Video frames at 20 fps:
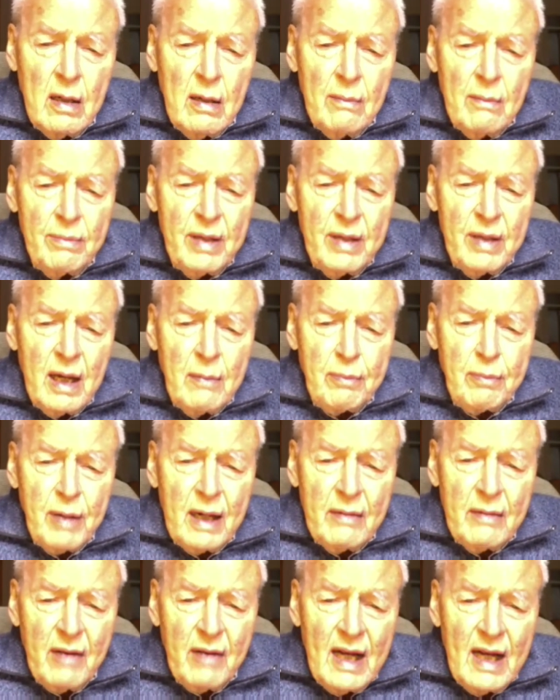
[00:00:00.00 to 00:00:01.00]
Pierre
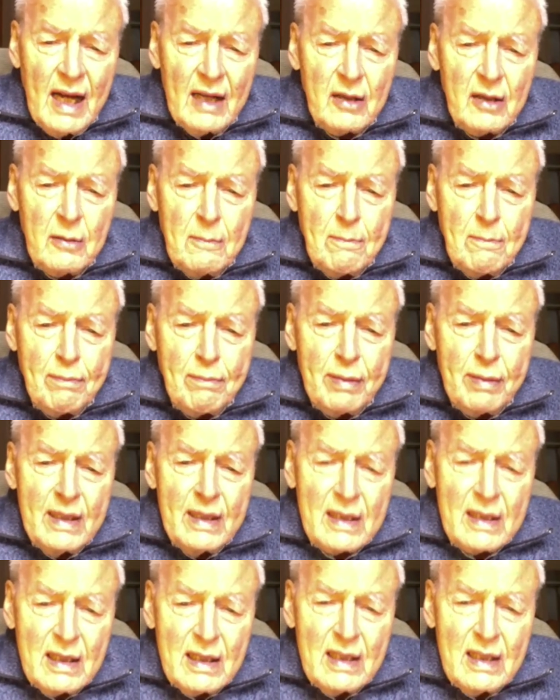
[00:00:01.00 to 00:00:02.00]
Pradervand had
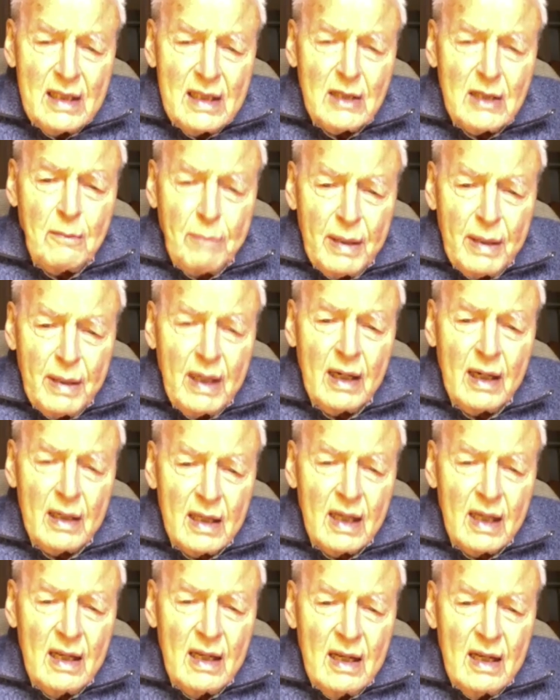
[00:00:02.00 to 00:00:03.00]
completely disappeared.
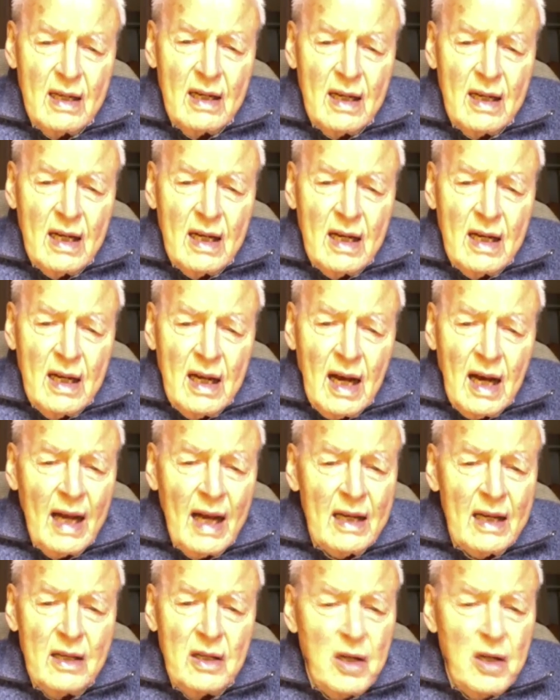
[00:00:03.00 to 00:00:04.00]
I
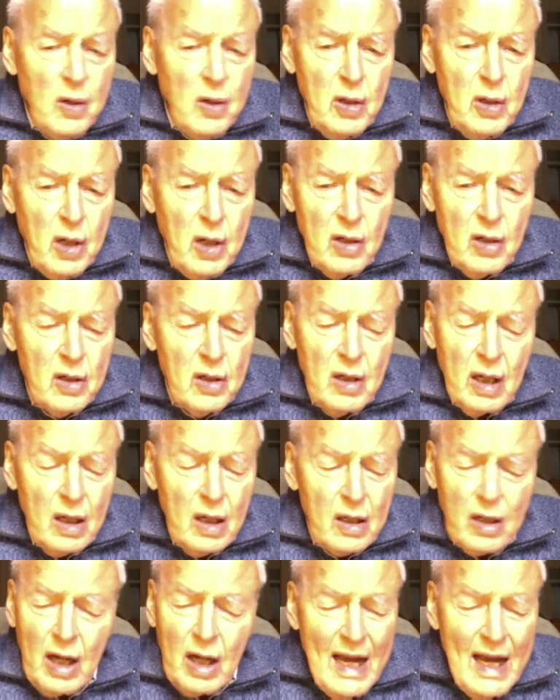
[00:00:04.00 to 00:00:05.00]
had no longer
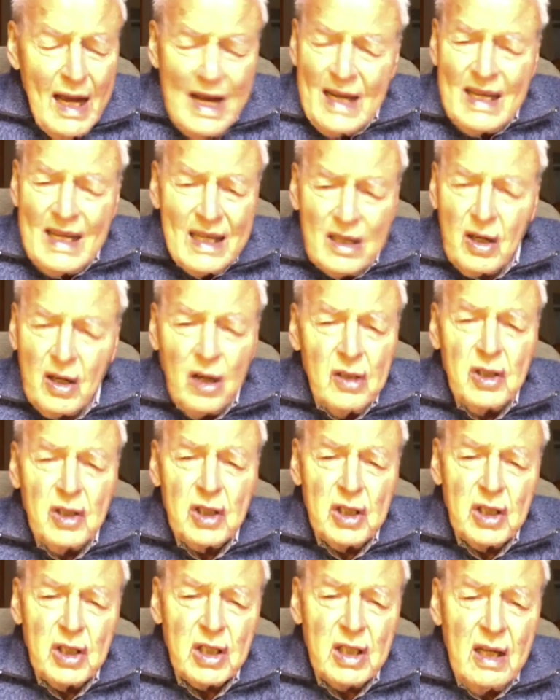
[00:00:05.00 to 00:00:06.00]
any
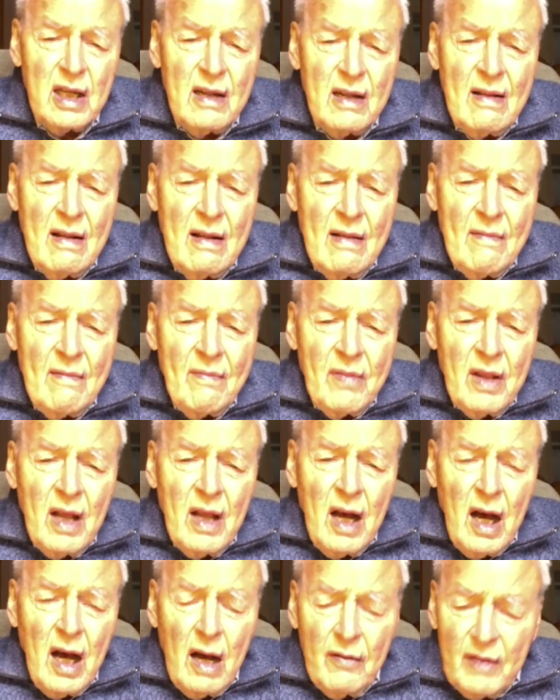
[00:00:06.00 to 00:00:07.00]
conscious
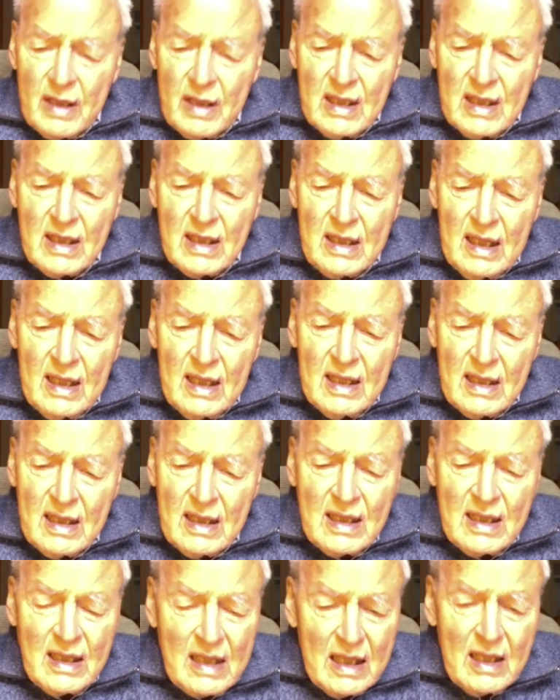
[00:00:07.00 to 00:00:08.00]
of existing as
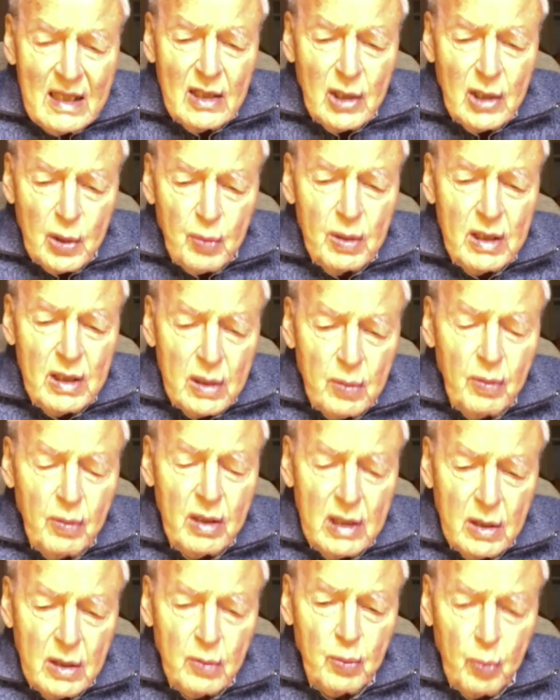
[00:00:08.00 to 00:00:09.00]
this little Swiss with
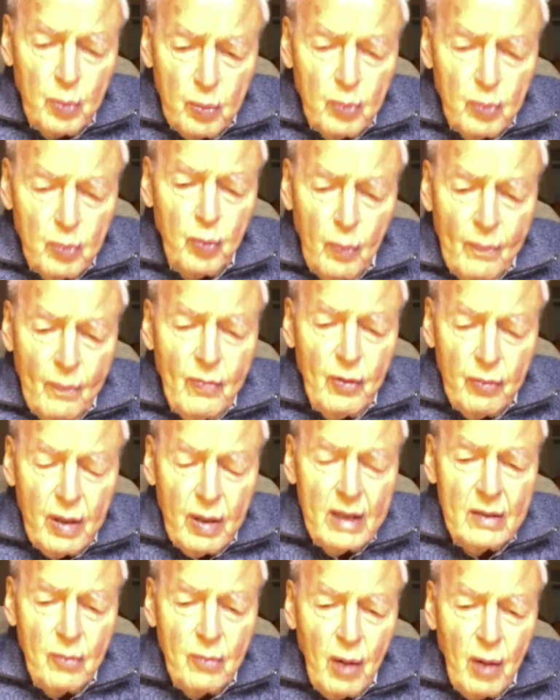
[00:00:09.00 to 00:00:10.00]
his
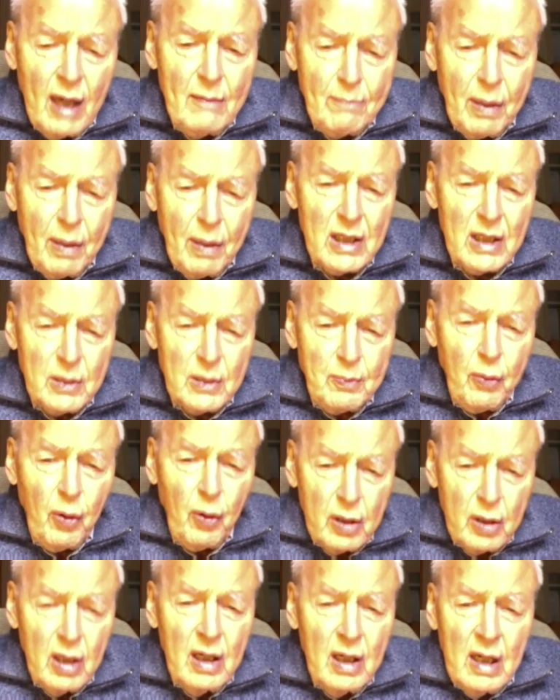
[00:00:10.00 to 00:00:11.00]
red and white
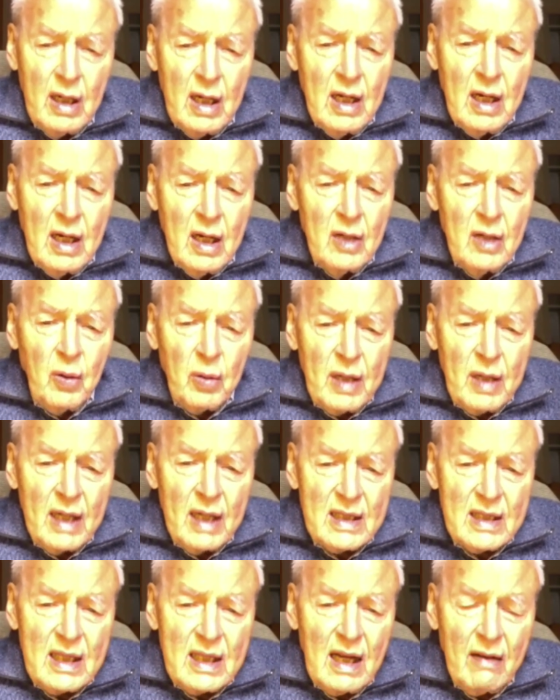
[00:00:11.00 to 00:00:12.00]
passport and all that
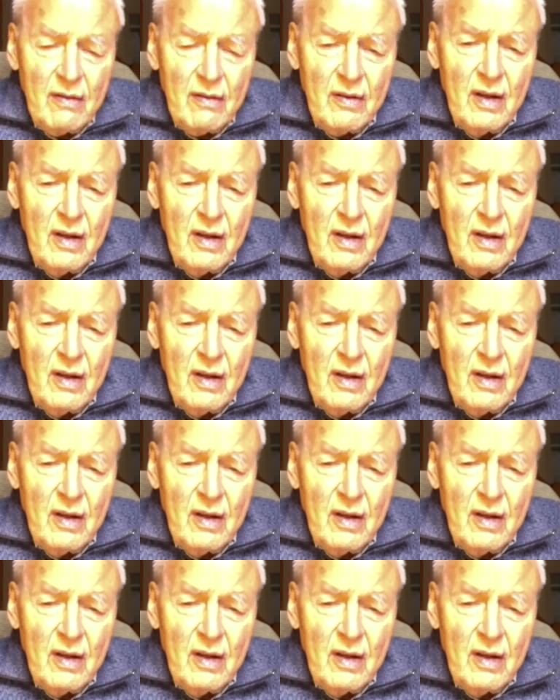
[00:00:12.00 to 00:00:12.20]
stuff.